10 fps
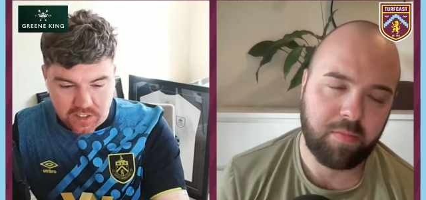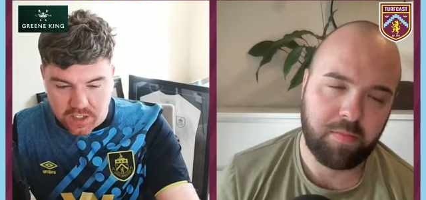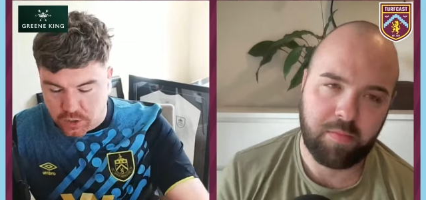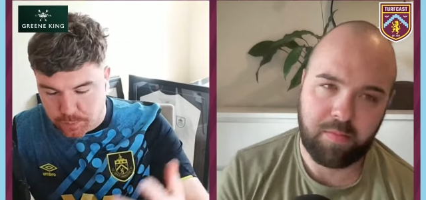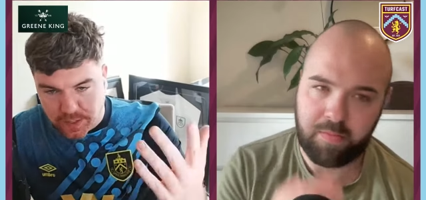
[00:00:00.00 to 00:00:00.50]

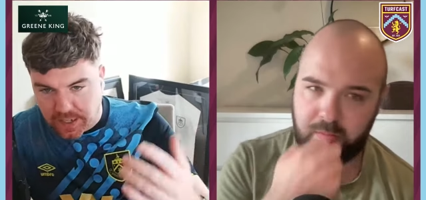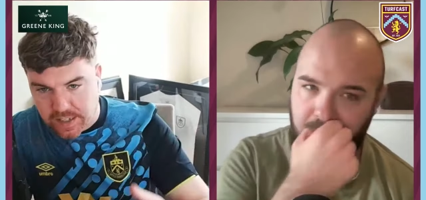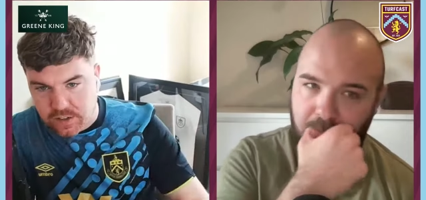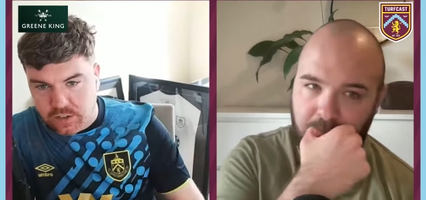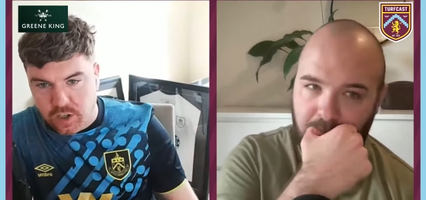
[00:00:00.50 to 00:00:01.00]
Speaker 1: just ping it into
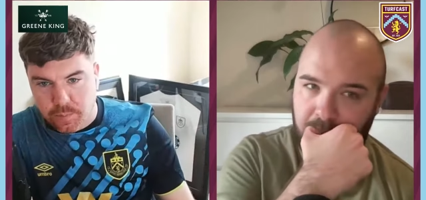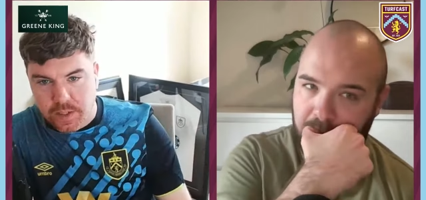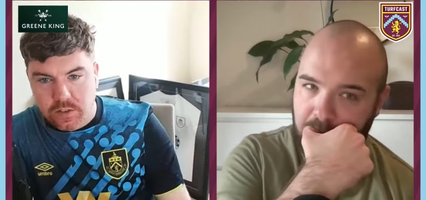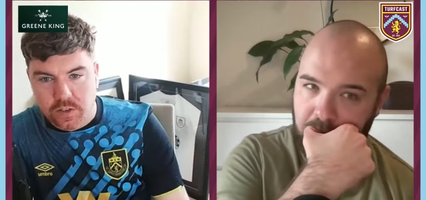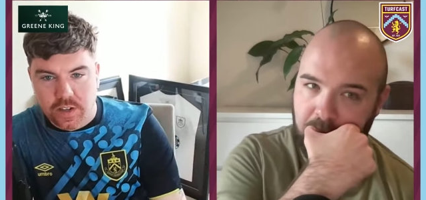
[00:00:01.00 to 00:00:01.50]
top
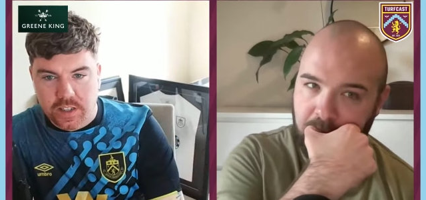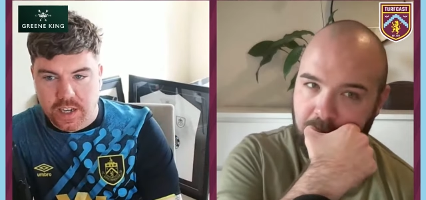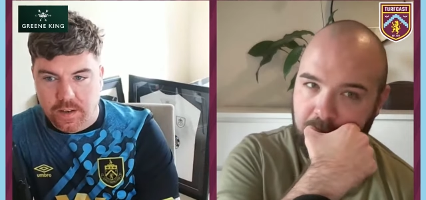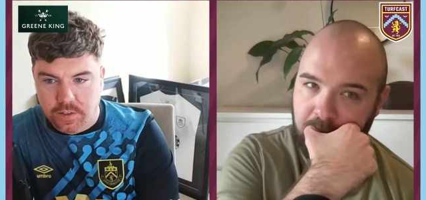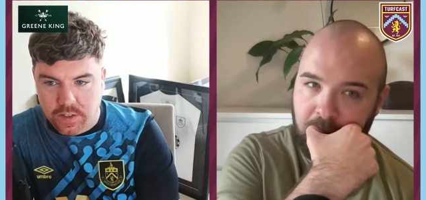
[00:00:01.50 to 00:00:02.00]
bins three
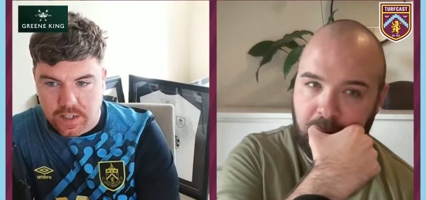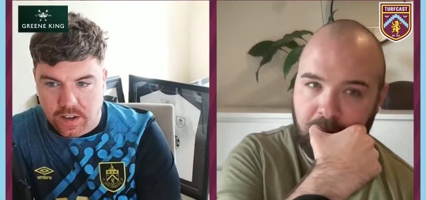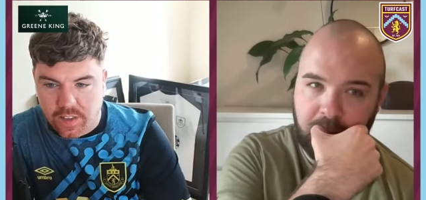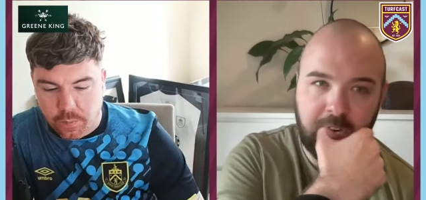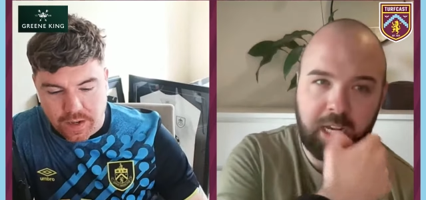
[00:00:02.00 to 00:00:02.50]
times, and
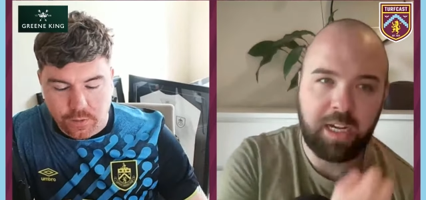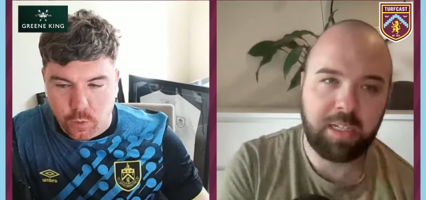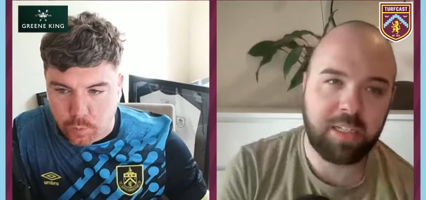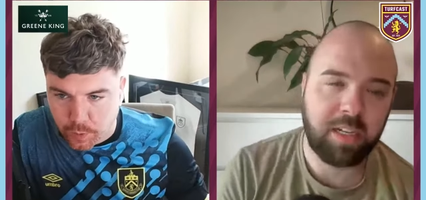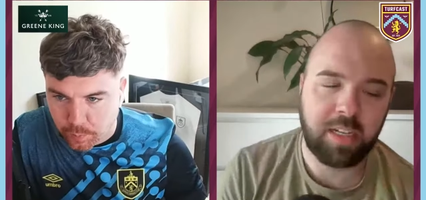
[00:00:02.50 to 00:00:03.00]
then we'd have
Speaker 2: to
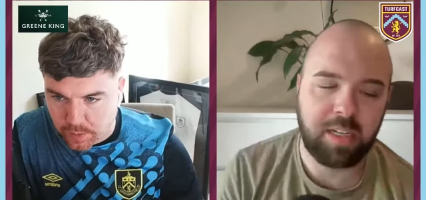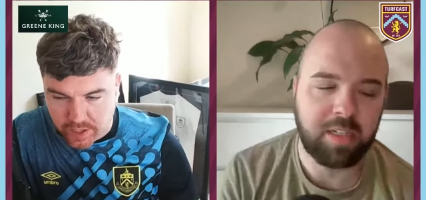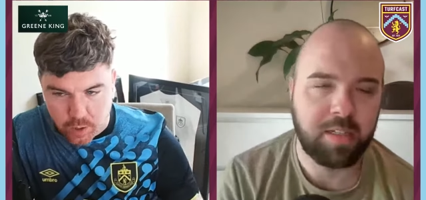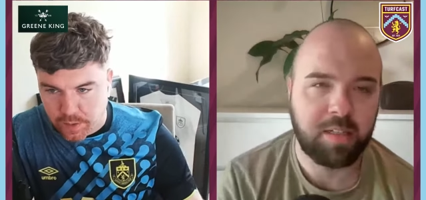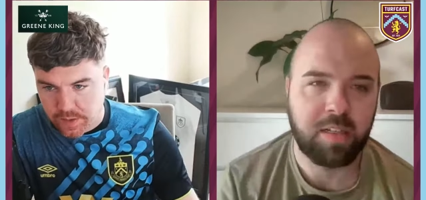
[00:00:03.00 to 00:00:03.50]
open up a little
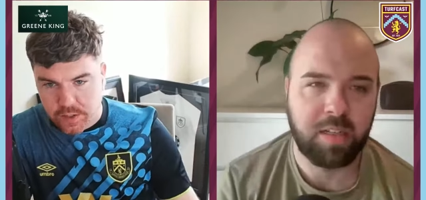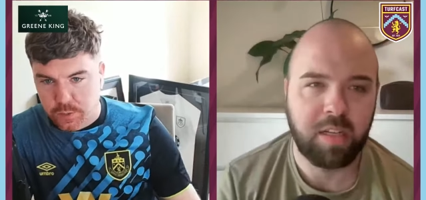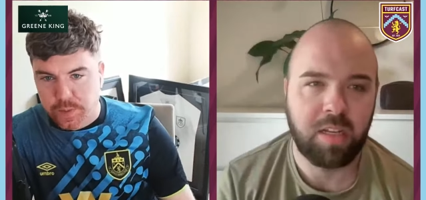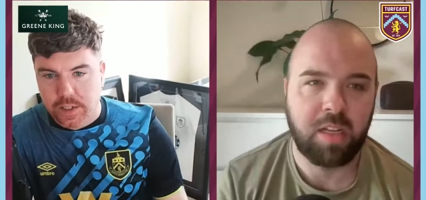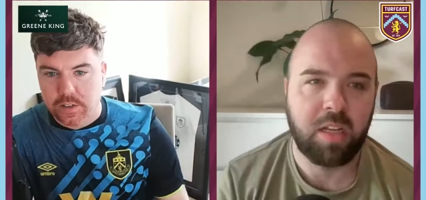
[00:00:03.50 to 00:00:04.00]
bit and they just
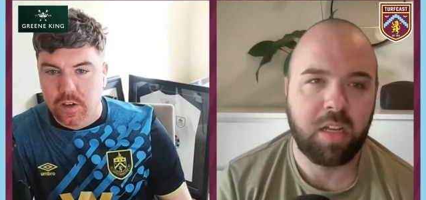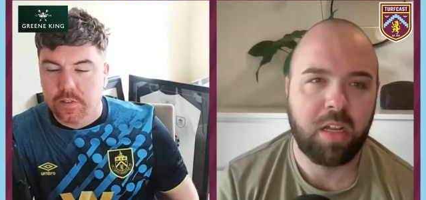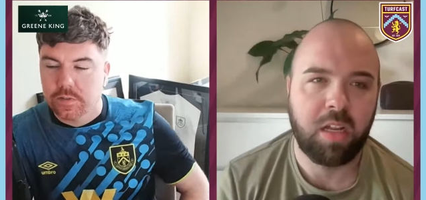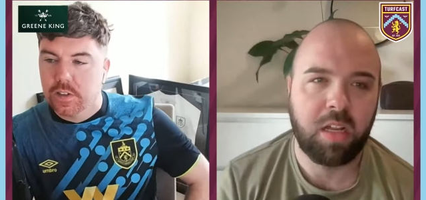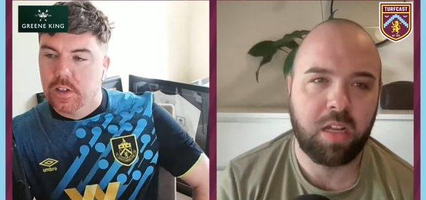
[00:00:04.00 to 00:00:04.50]
pick us off.
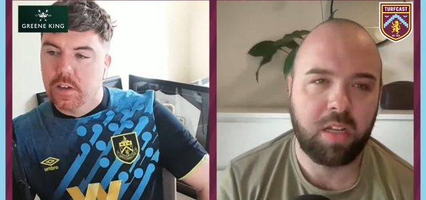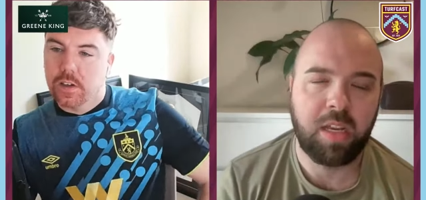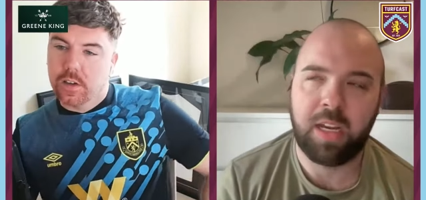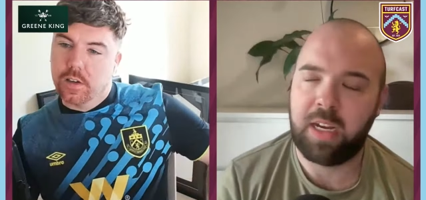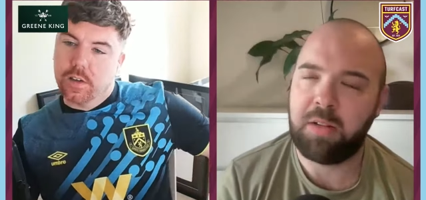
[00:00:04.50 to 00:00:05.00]

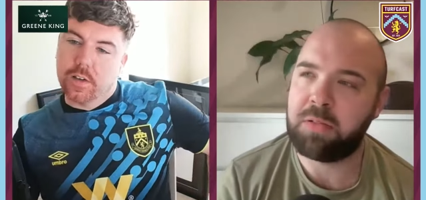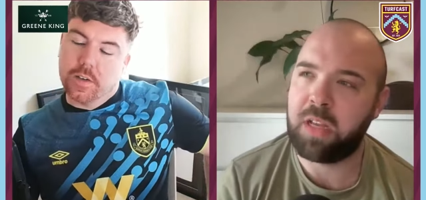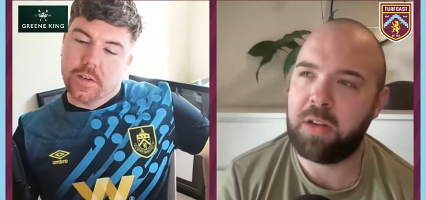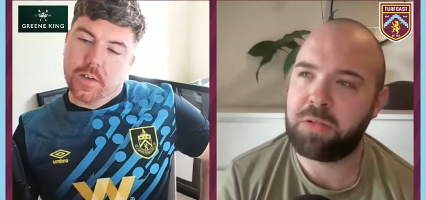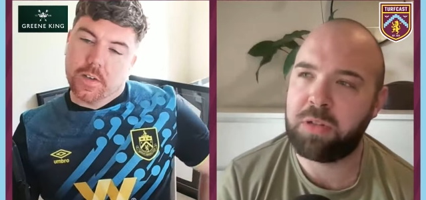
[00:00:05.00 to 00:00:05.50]
Yeah, it
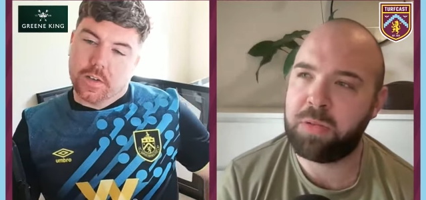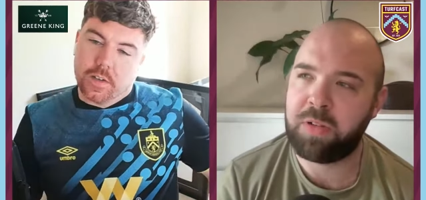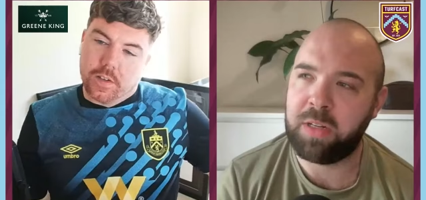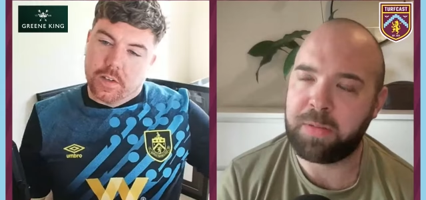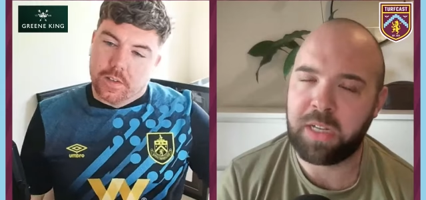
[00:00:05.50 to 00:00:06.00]
was always
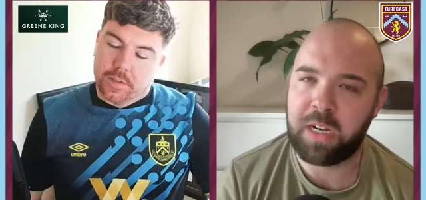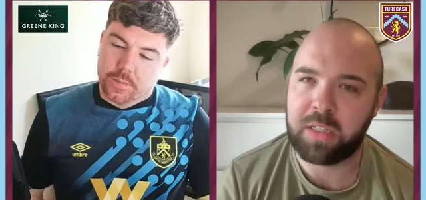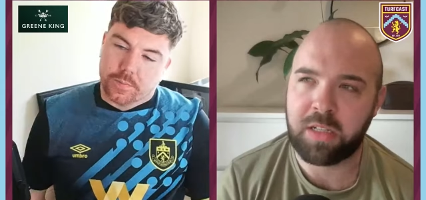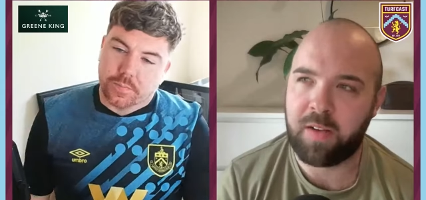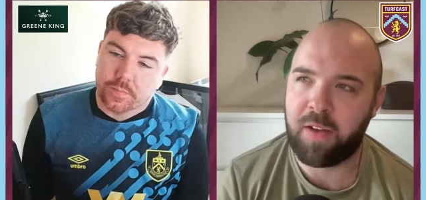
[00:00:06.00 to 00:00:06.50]
really bizarre
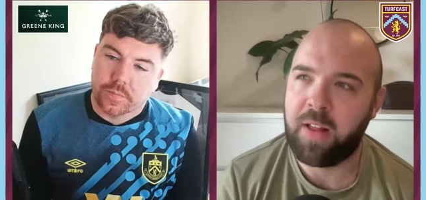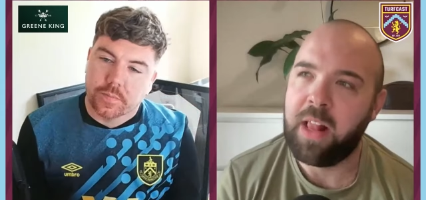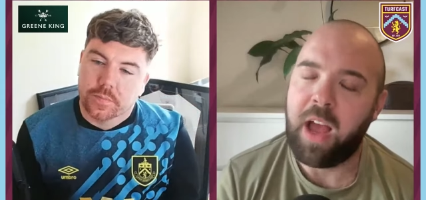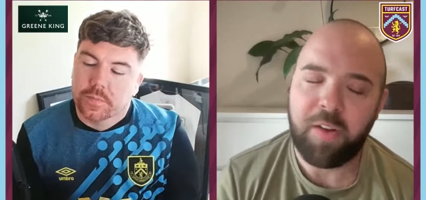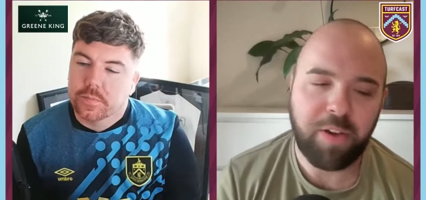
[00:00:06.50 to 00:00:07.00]
because
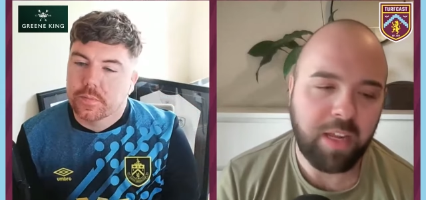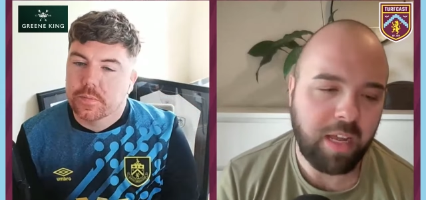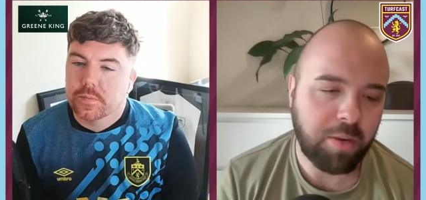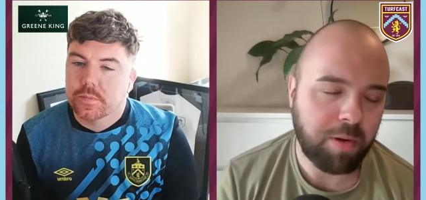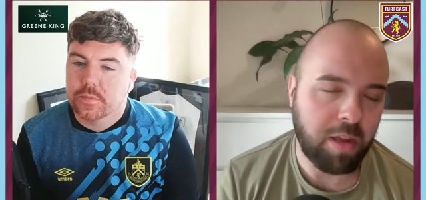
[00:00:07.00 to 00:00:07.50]
I felt
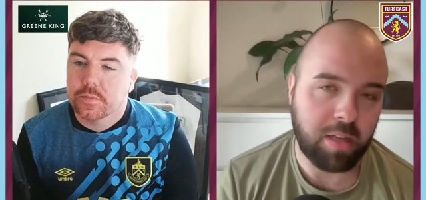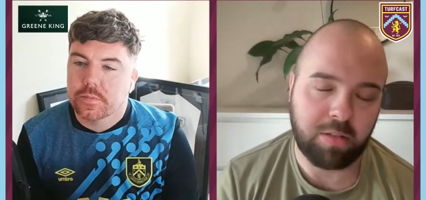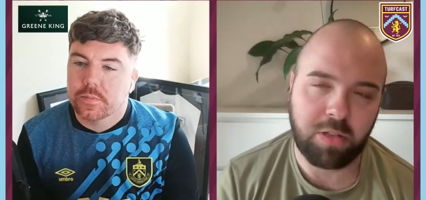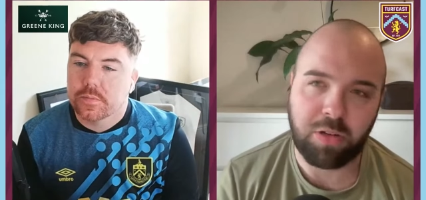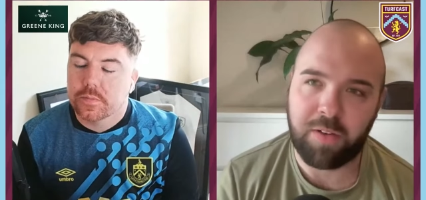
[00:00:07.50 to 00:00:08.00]
like when
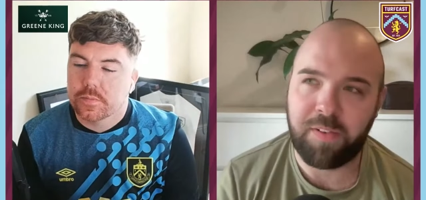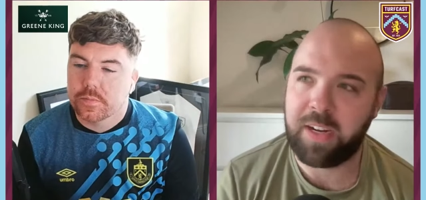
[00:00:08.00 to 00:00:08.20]
talking of